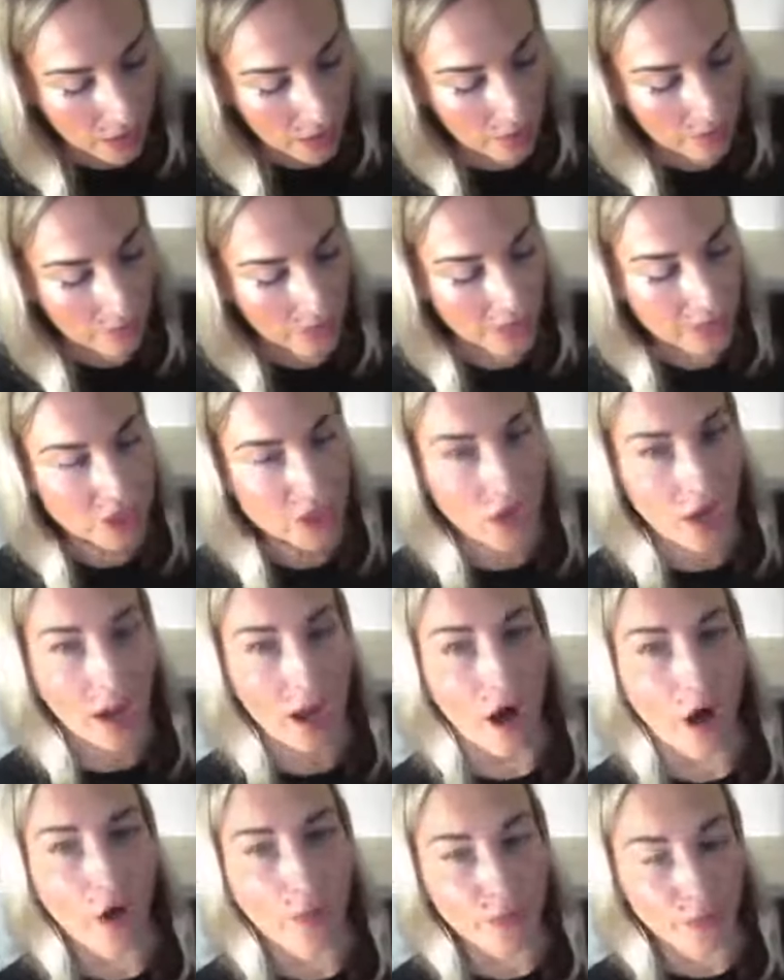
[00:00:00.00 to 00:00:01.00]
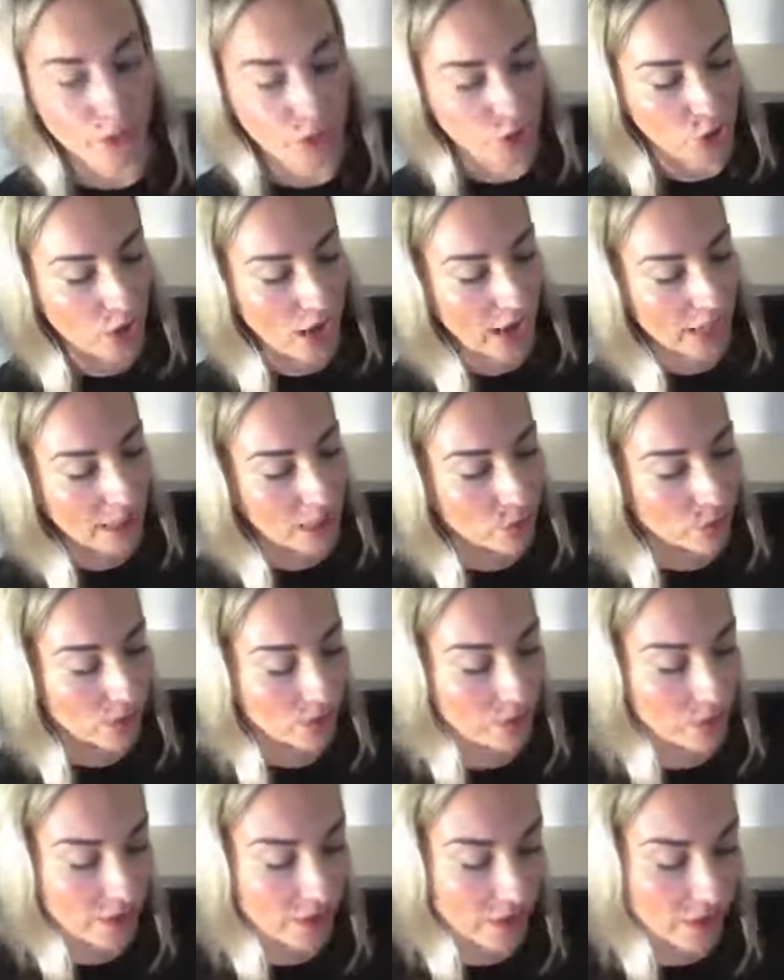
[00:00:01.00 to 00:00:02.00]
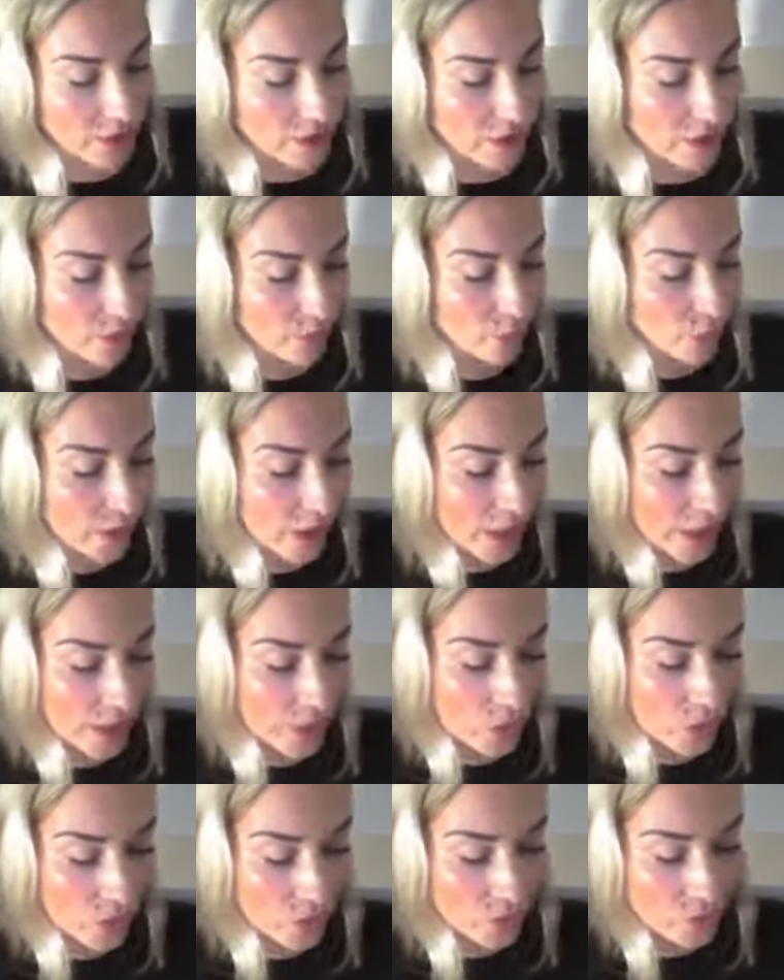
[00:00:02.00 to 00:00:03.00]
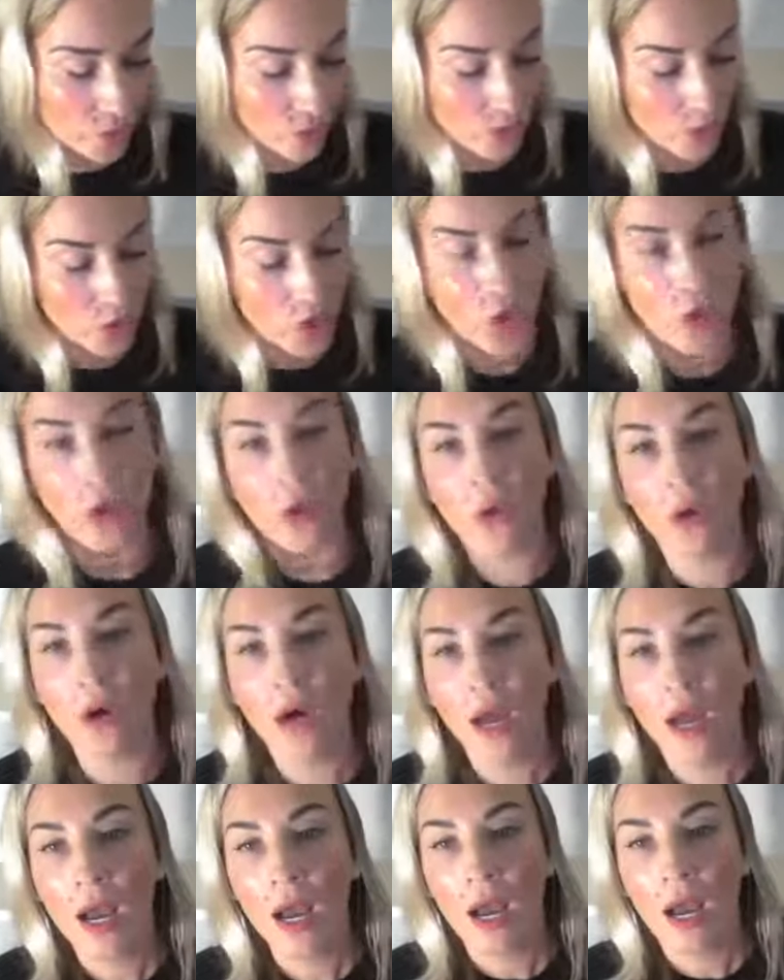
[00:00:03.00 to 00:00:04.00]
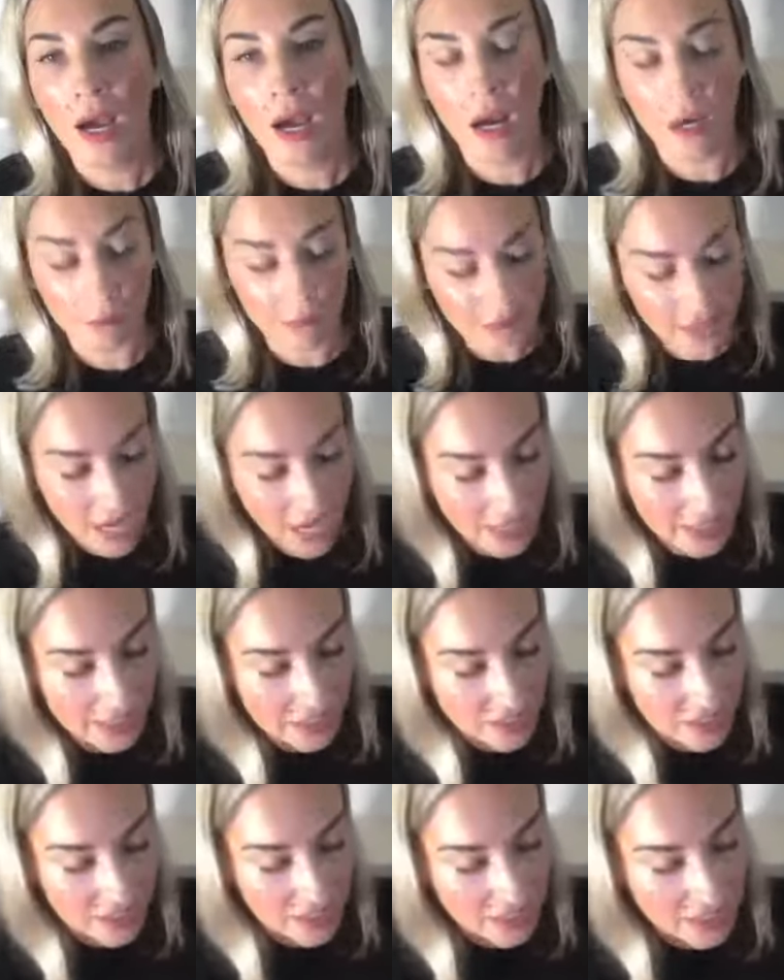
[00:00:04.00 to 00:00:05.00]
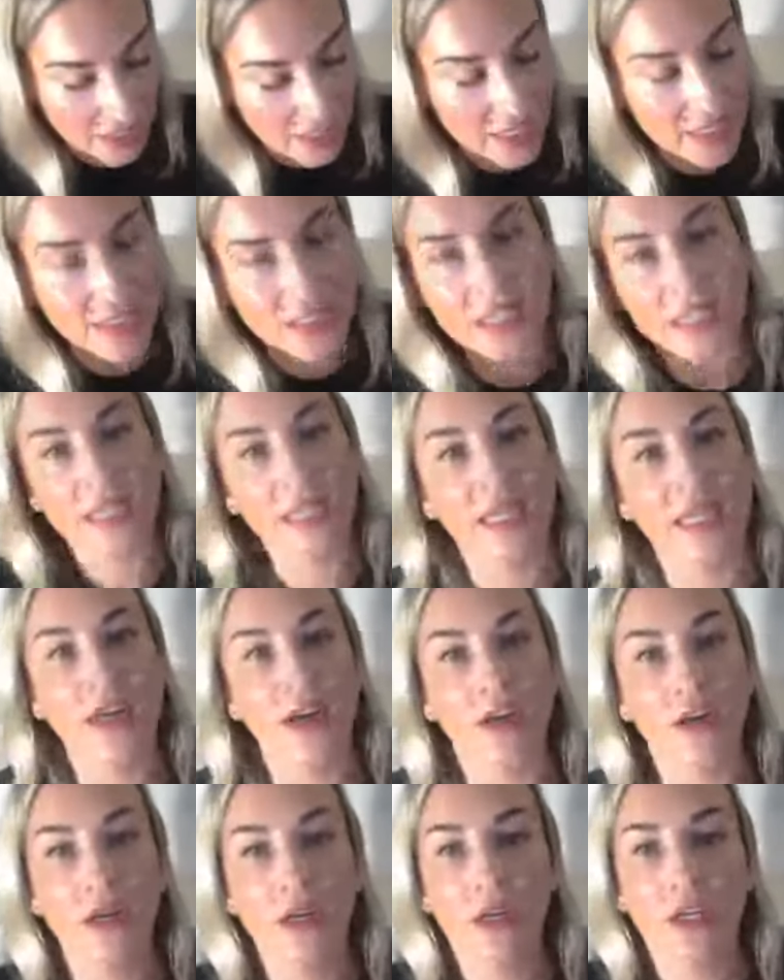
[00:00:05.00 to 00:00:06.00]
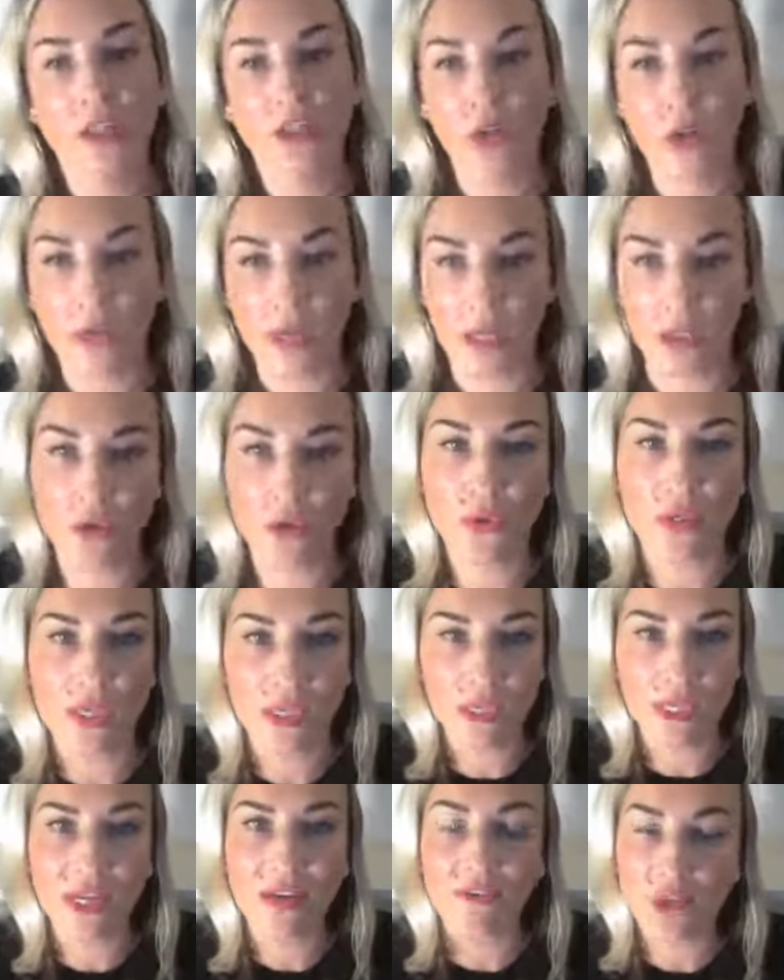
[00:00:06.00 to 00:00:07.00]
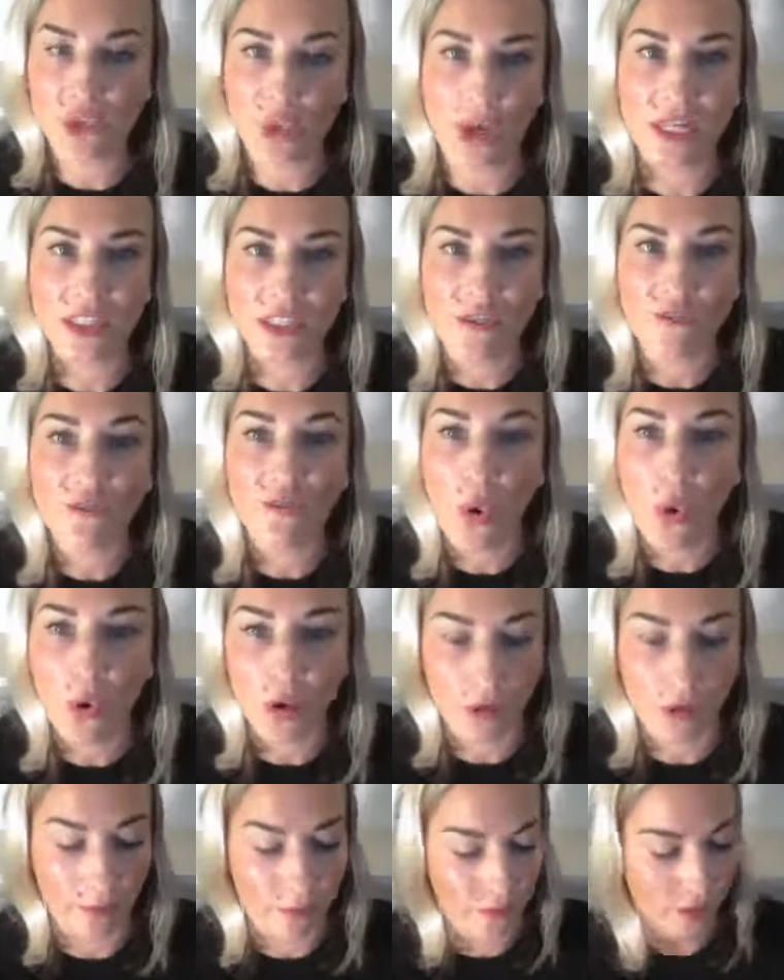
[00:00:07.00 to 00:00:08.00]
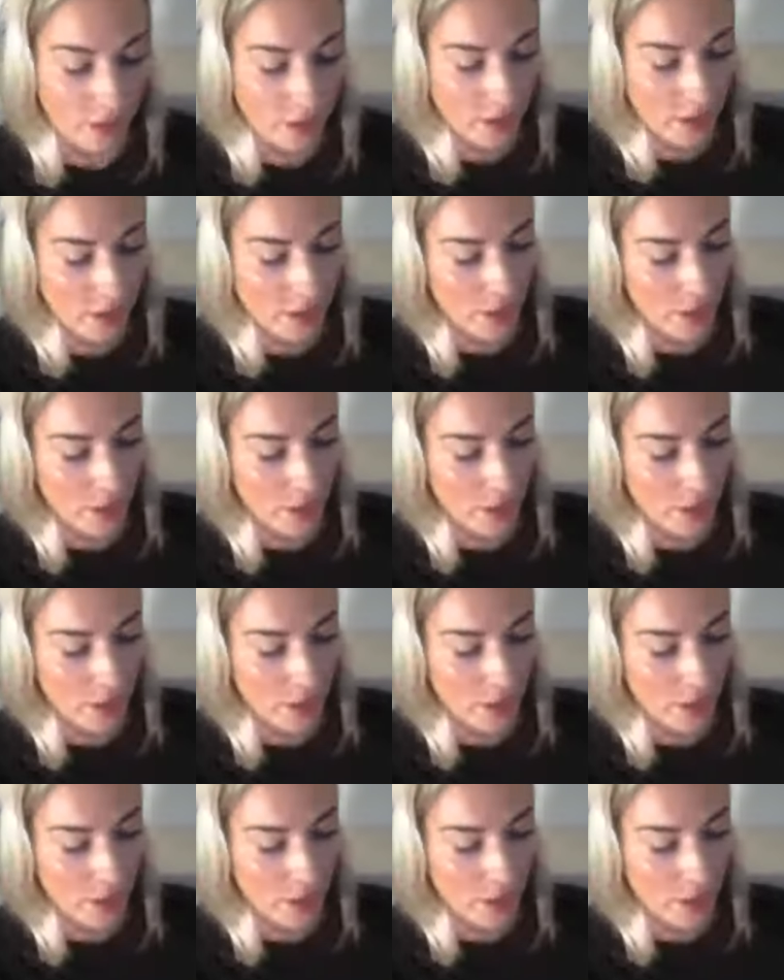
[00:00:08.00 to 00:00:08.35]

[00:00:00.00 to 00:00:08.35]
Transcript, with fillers: All right. So I hope you're tracking with me. There's some really cool, cool um, nuggets and keys in here so that you can live transformed,